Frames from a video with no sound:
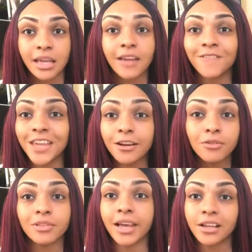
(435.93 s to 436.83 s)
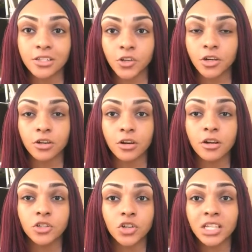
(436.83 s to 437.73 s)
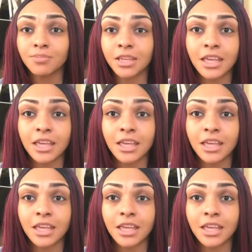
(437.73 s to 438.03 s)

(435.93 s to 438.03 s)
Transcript: If they don't like a certain girl, trust me,